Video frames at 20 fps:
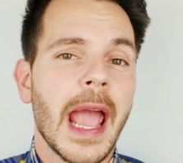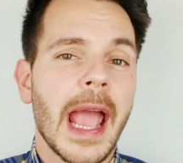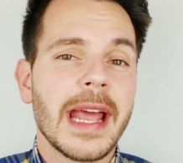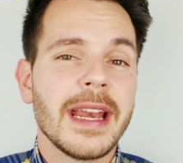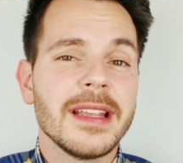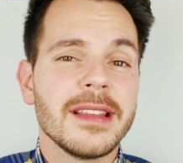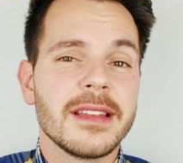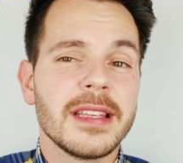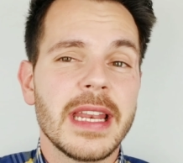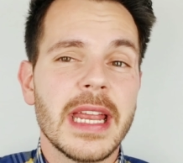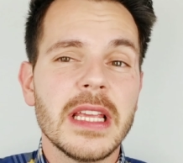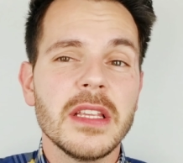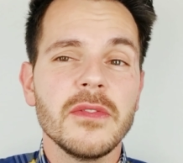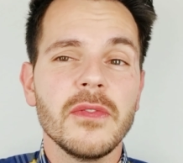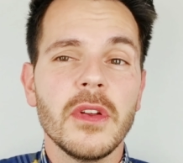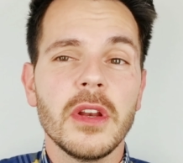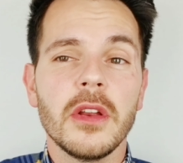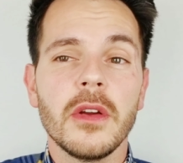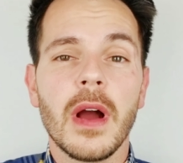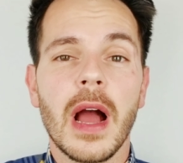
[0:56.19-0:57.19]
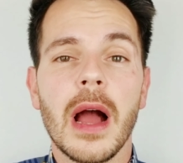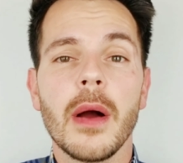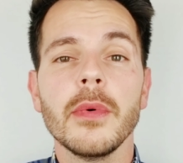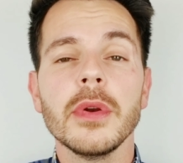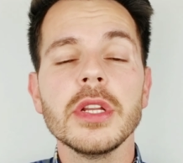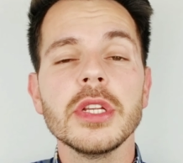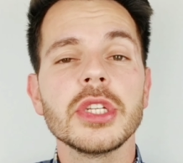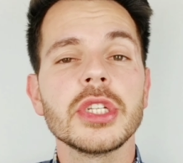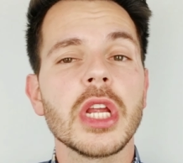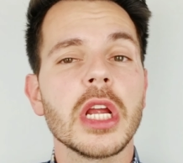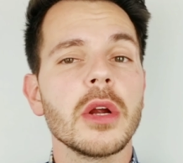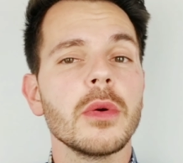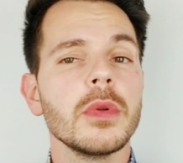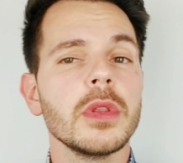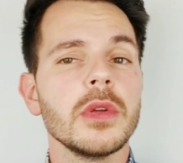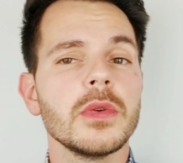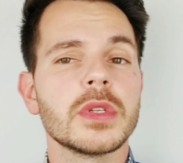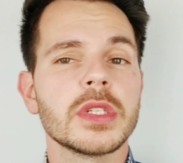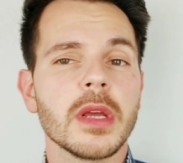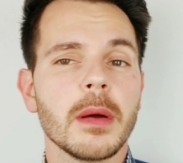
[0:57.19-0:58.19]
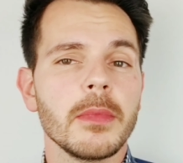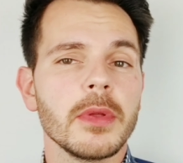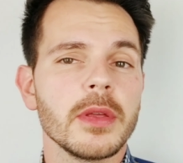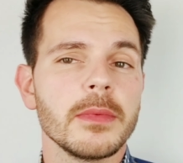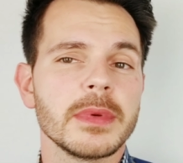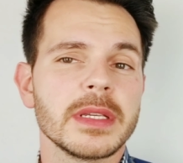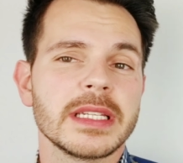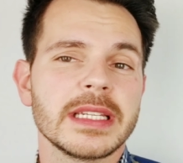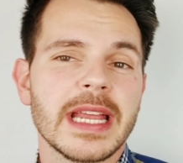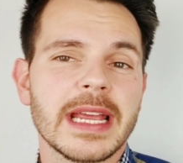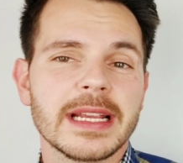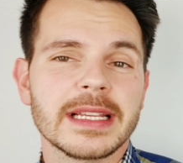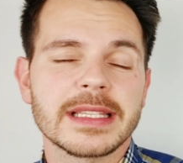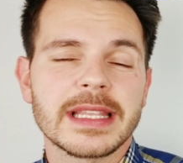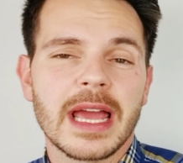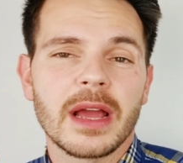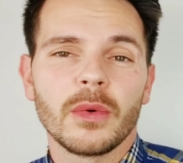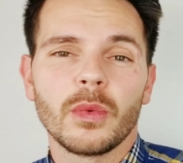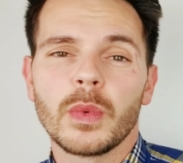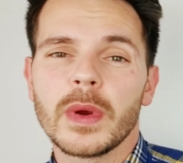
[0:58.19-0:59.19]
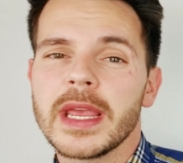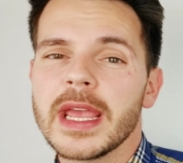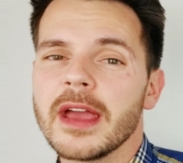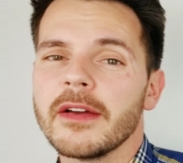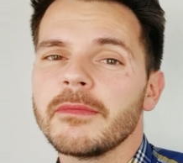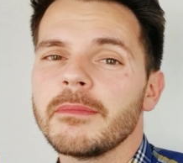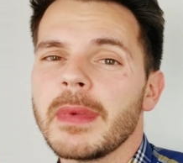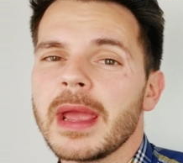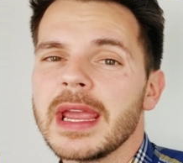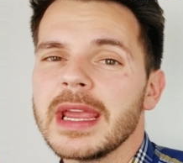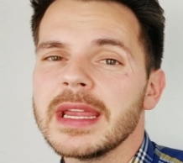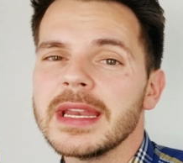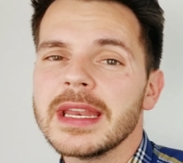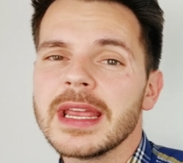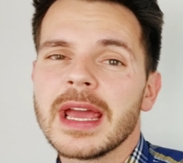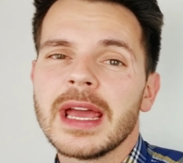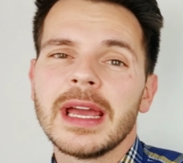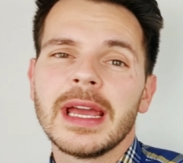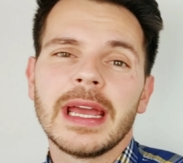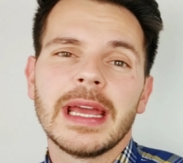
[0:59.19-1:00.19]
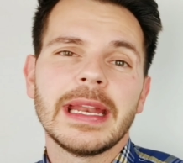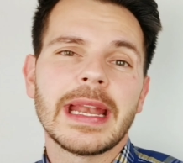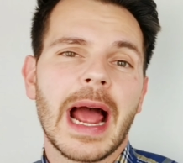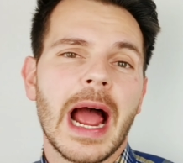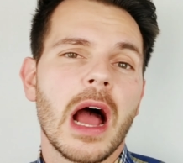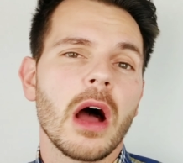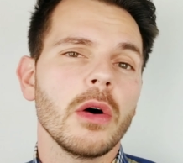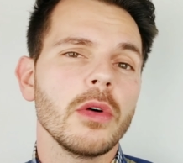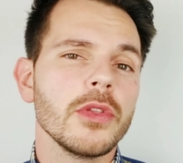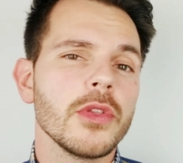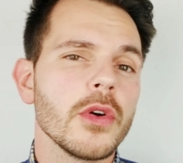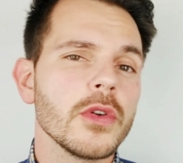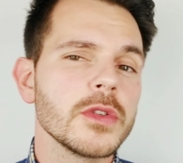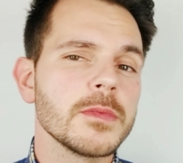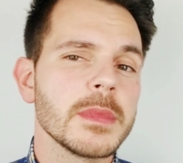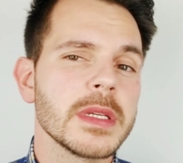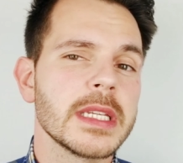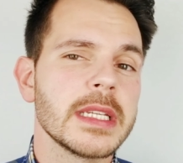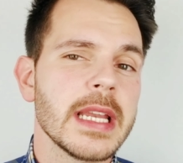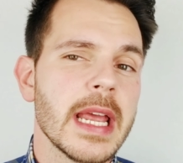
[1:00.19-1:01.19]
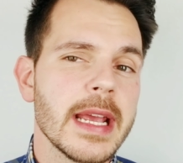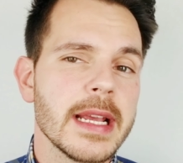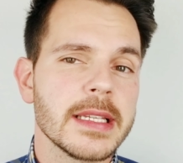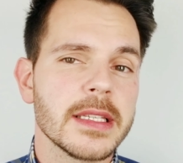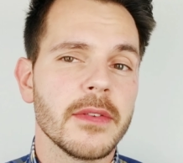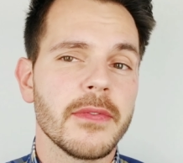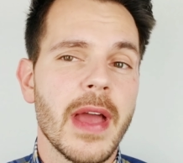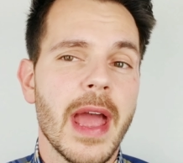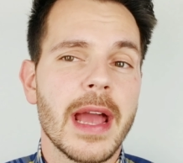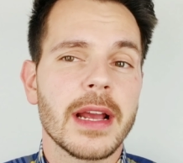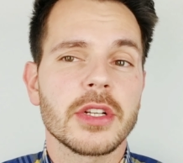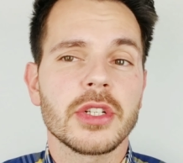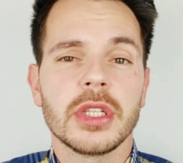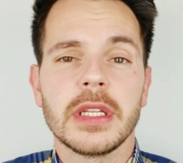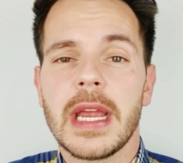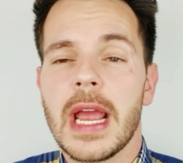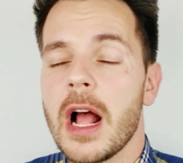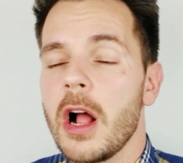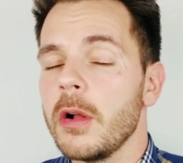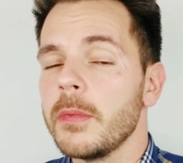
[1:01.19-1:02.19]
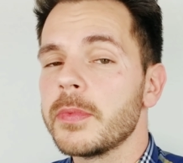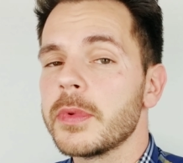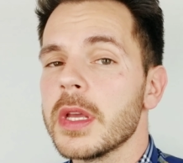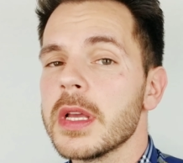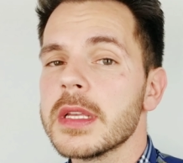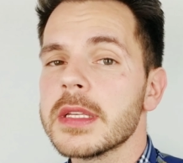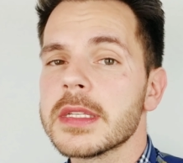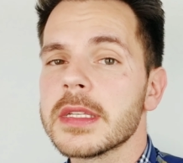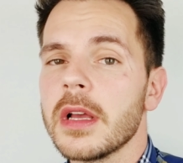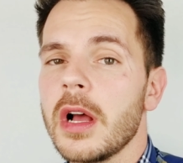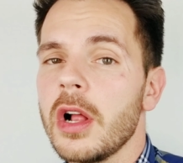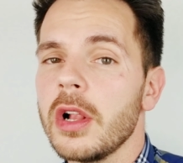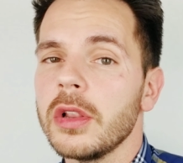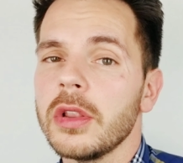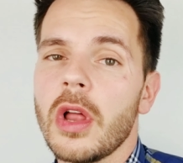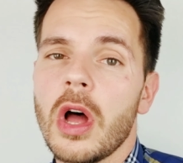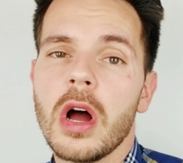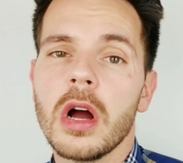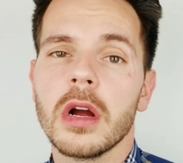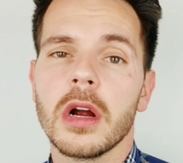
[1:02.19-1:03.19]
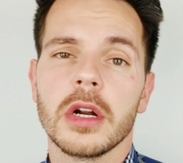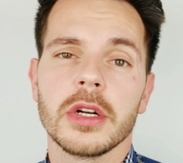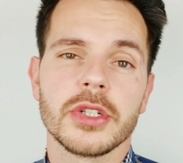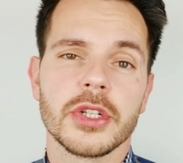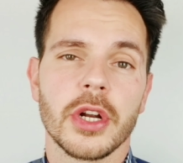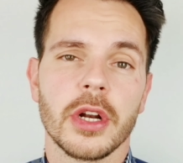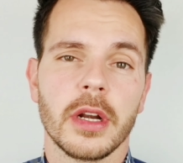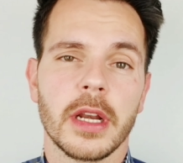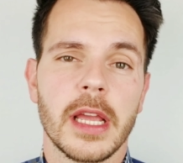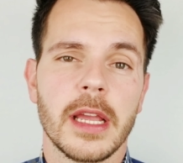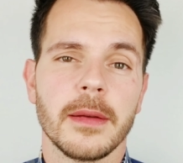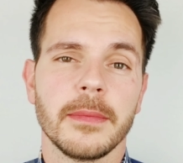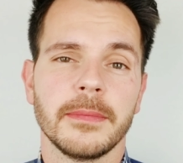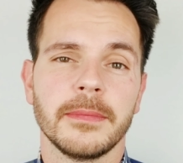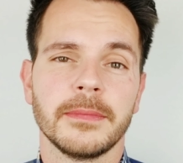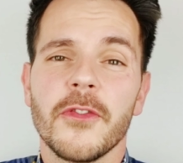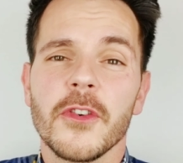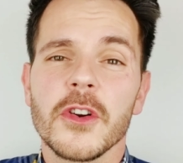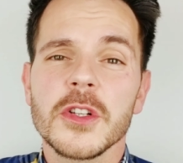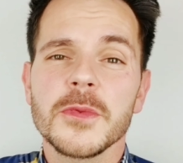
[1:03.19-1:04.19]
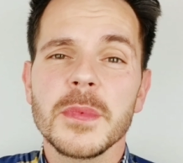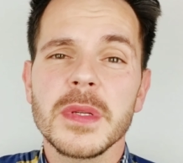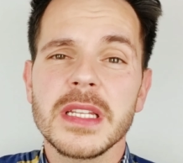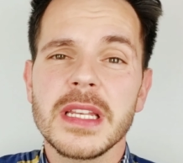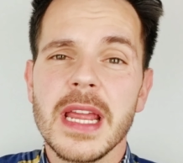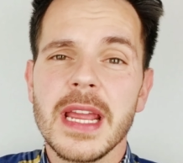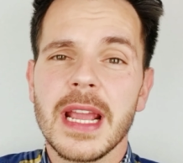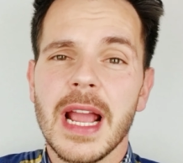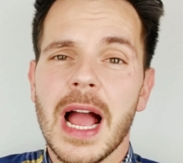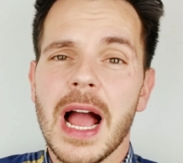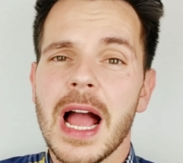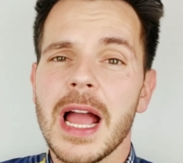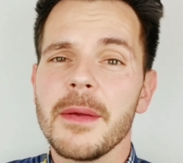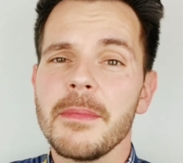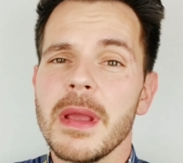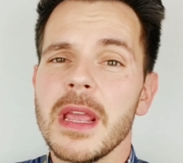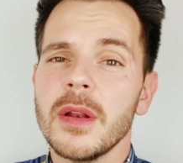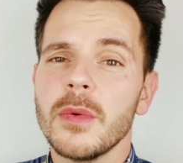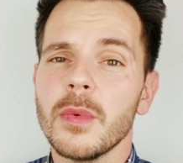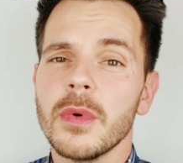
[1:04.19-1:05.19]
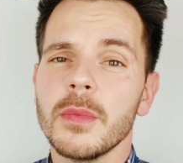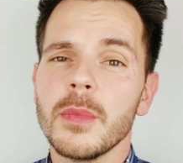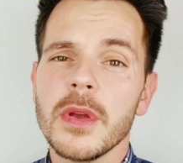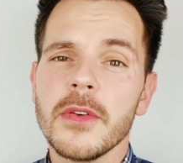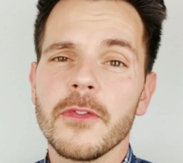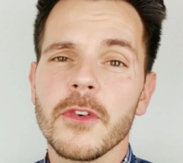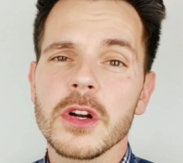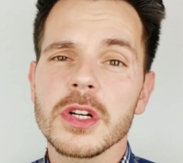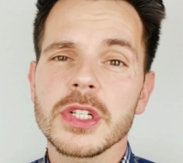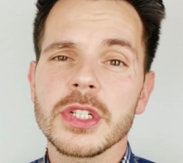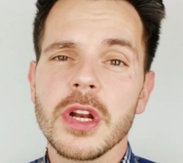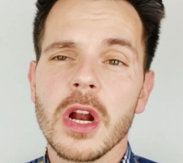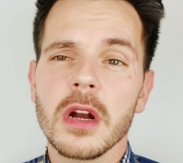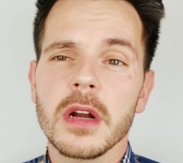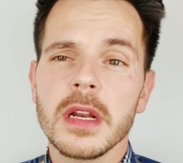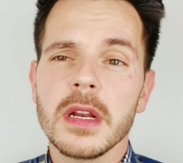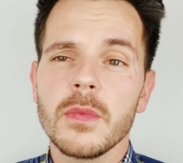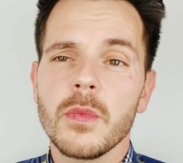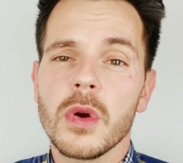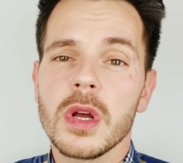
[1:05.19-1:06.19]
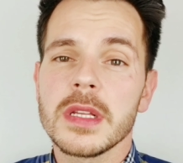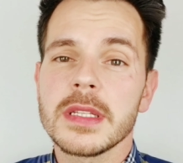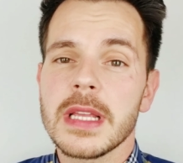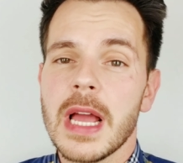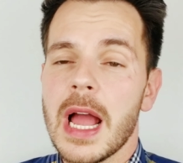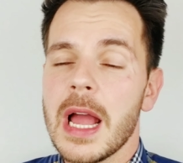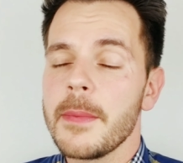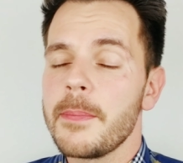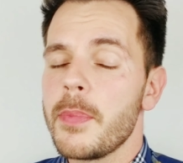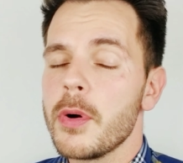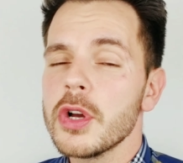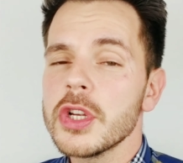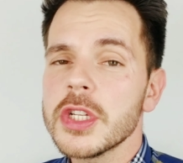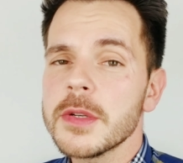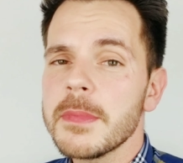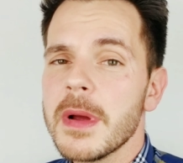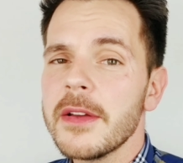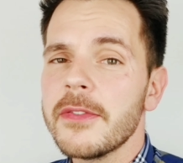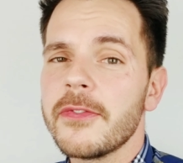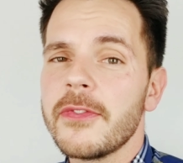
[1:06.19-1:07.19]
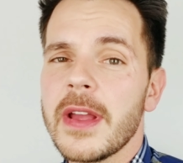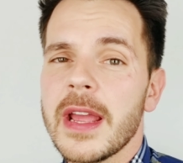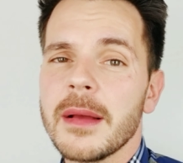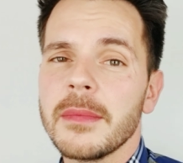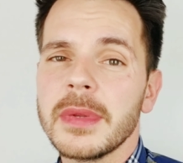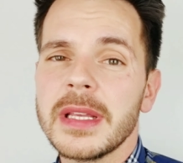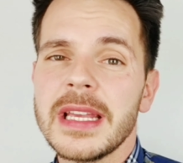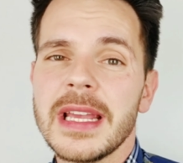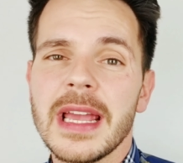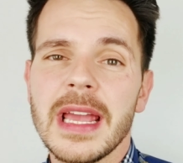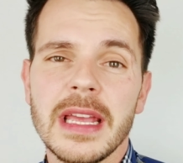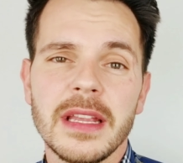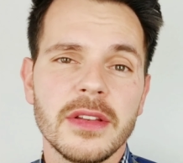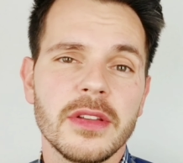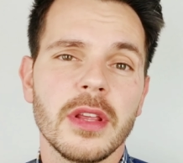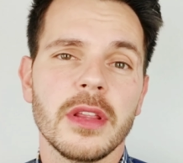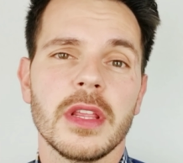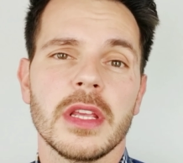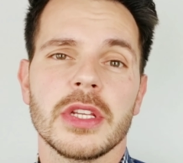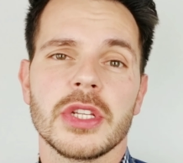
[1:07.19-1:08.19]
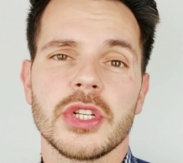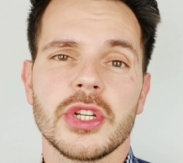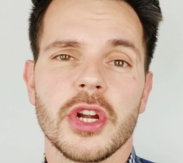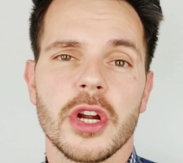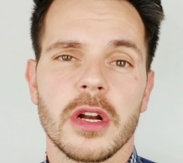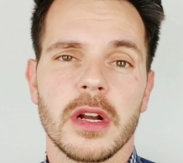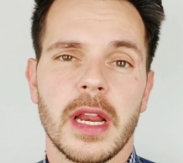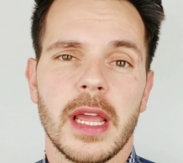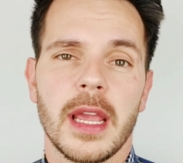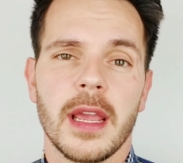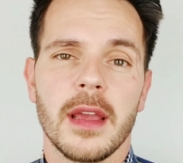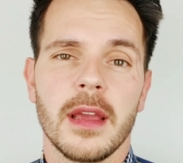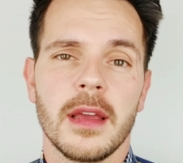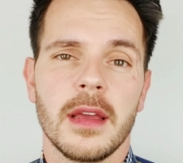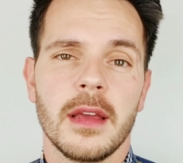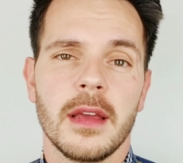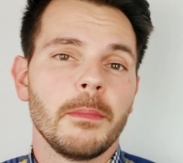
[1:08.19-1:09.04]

And in today's video, I wanna share with you some of the mistakes that we have made and how those mistakes have actually helped us along our journey. The first mistake I made when we first started was I pushed my family into this journey.